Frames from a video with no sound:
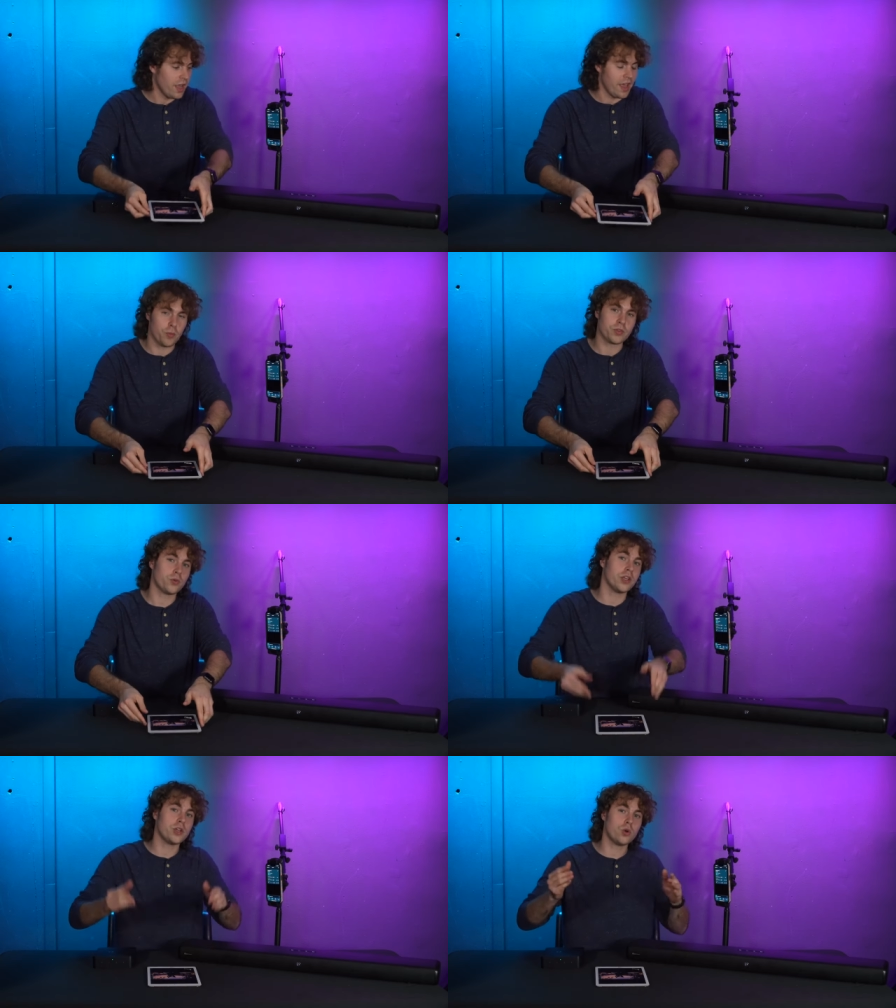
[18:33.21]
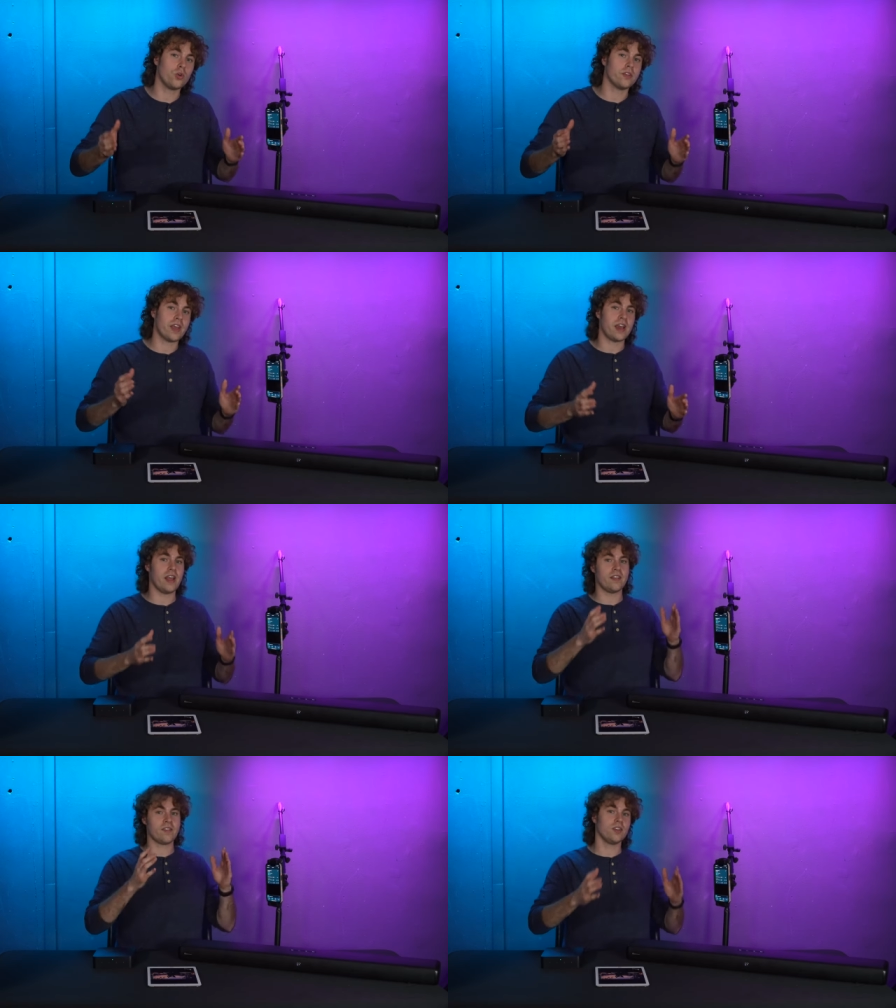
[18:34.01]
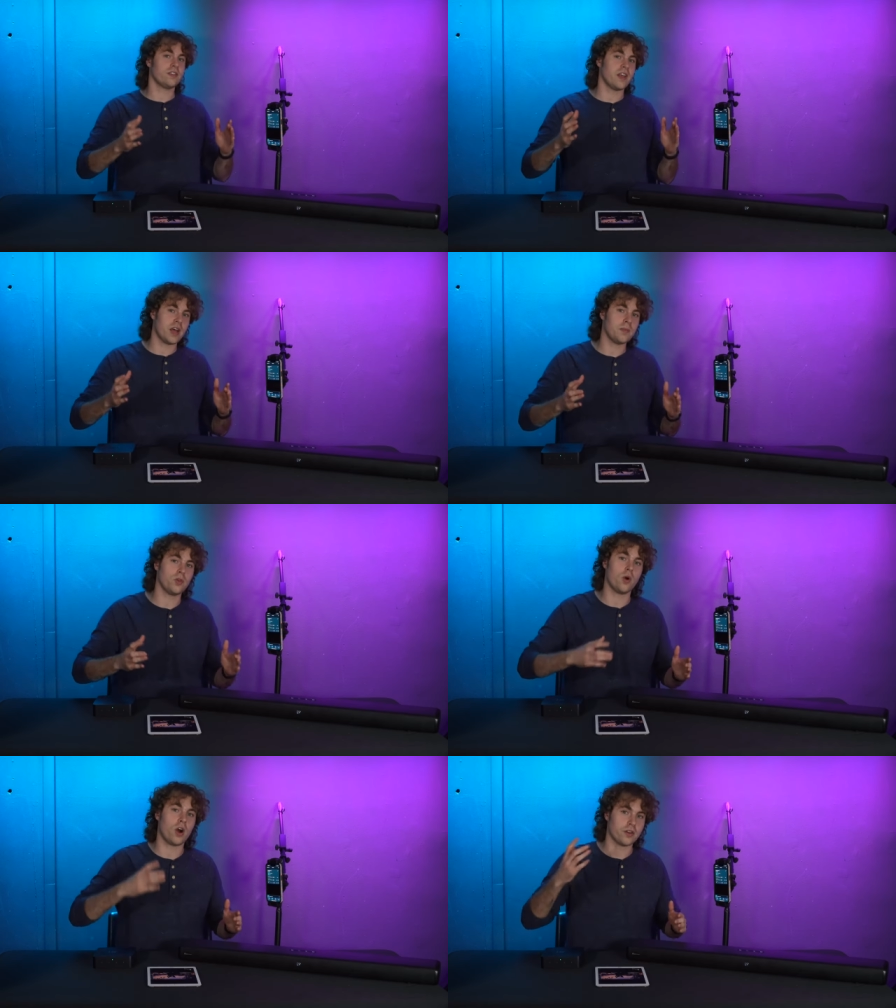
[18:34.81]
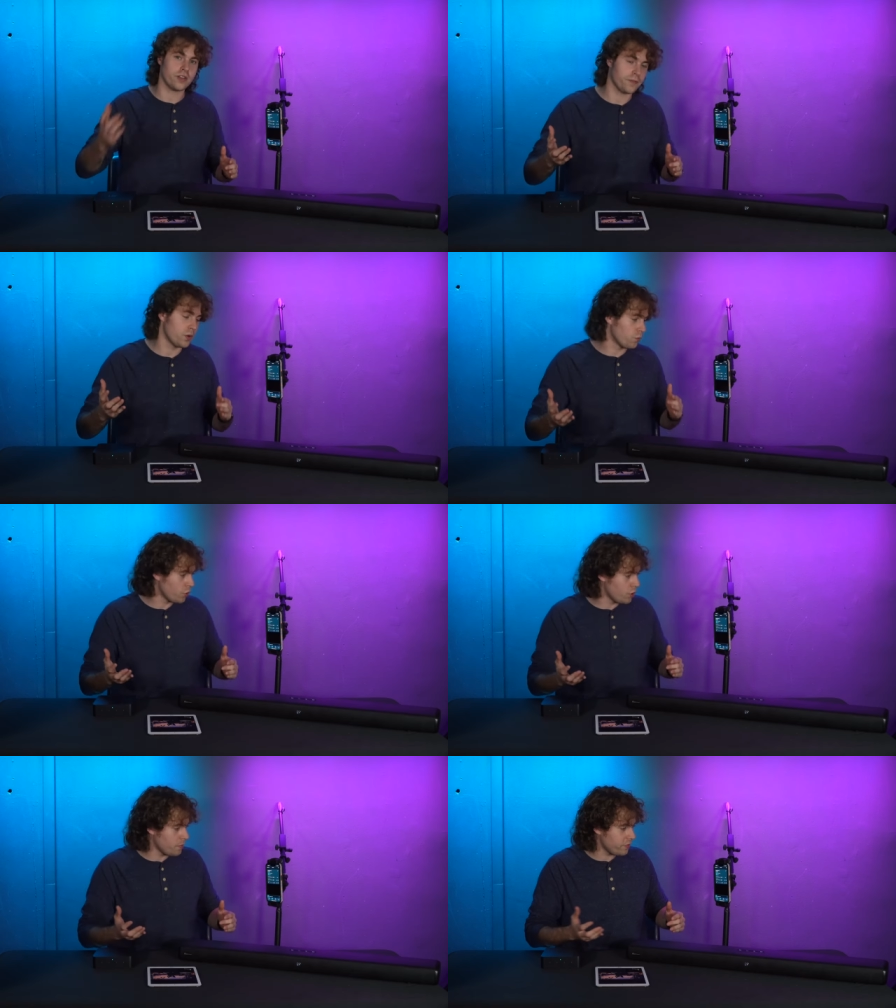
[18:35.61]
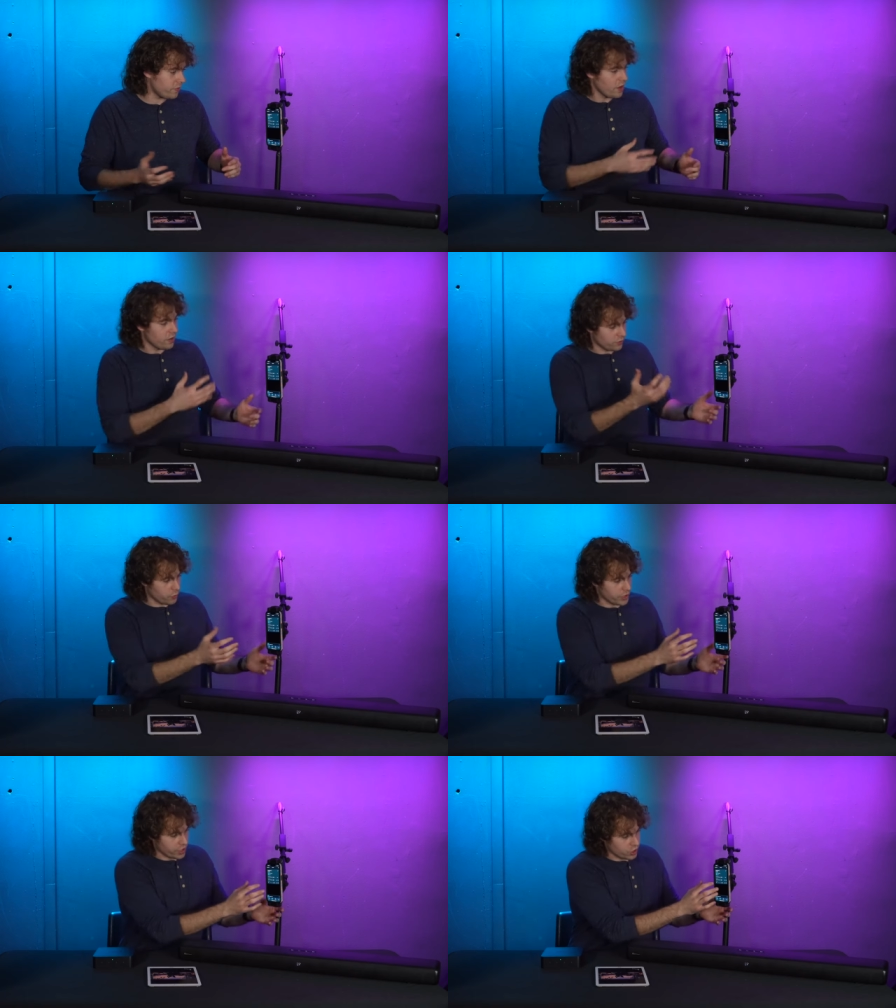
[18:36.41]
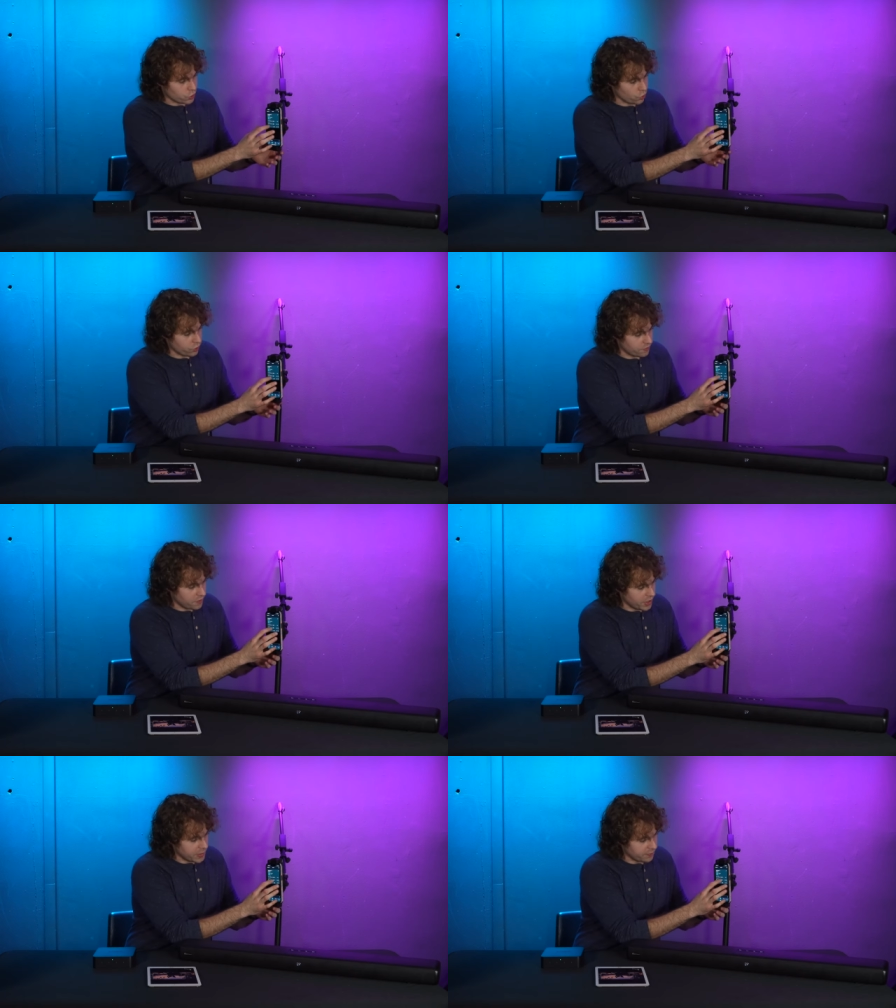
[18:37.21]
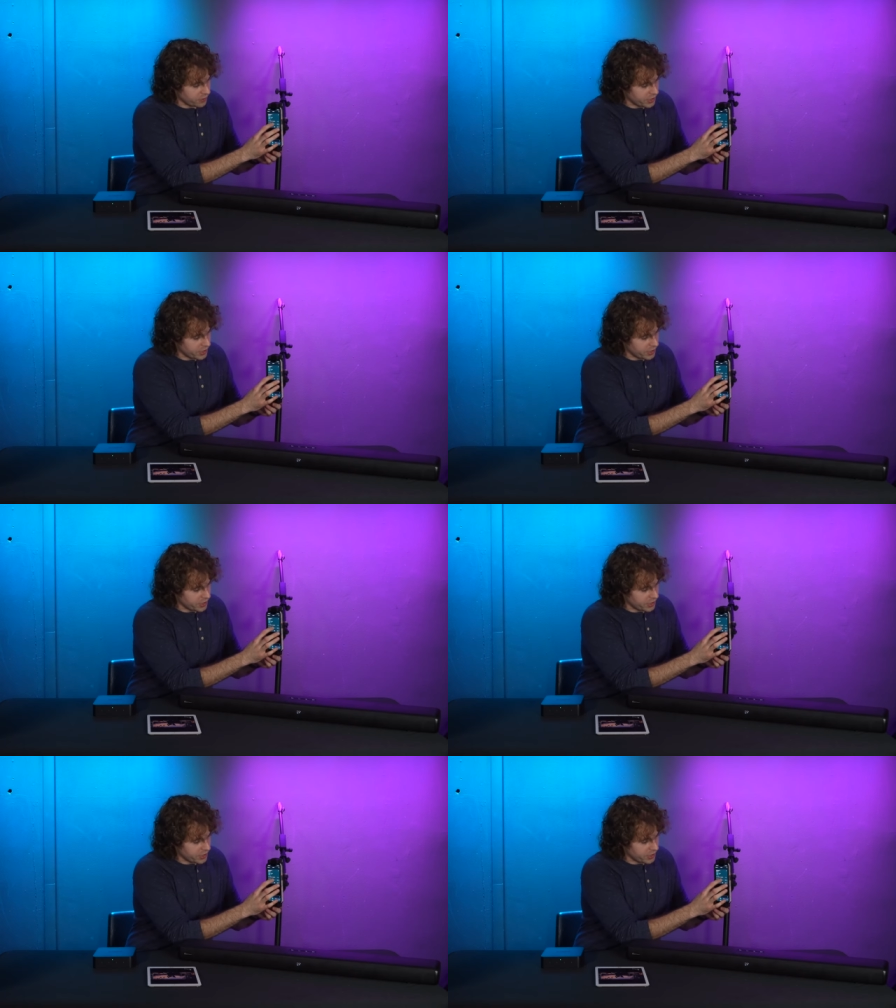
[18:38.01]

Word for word: And what's really cool is that it's still set up to our different rooms. So we can control the volume